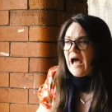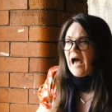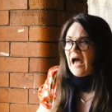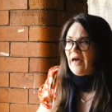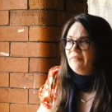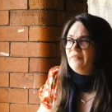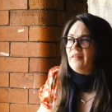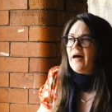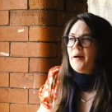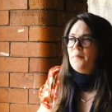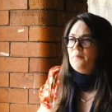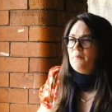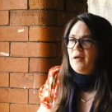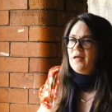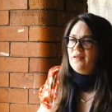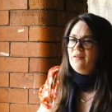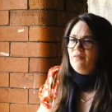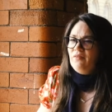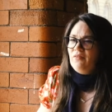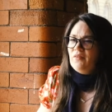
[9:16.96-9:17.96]
And that
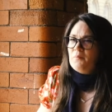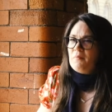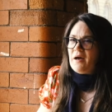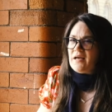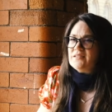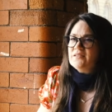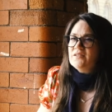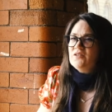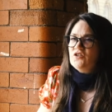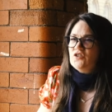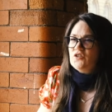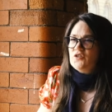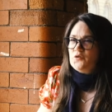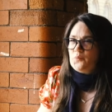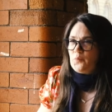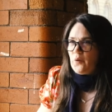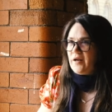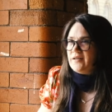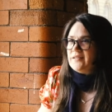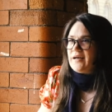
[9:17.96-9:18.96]
meant the message
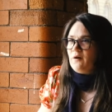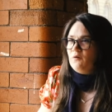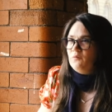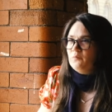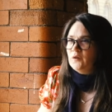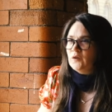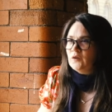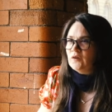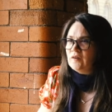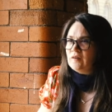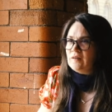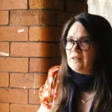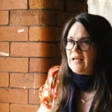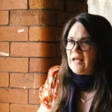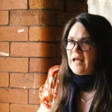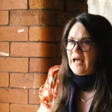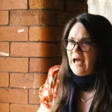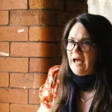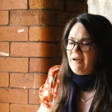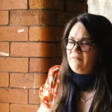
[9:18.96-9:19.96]
spread out more
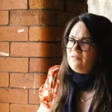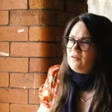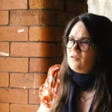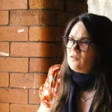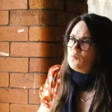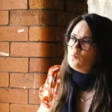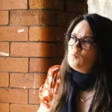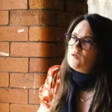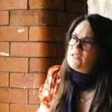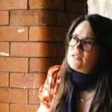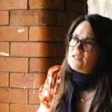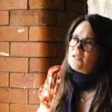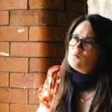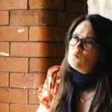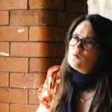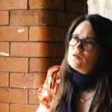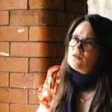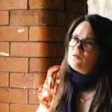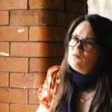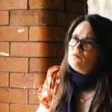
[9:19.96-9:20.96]
everything we did
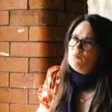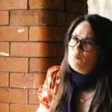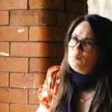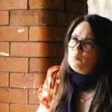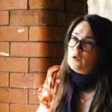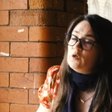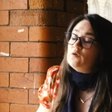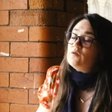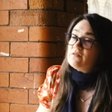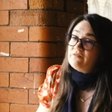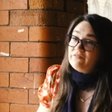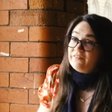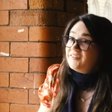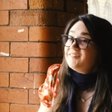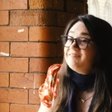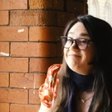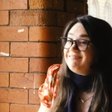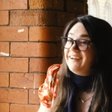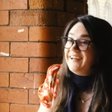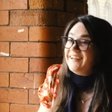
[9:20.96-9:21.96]
was beautiful.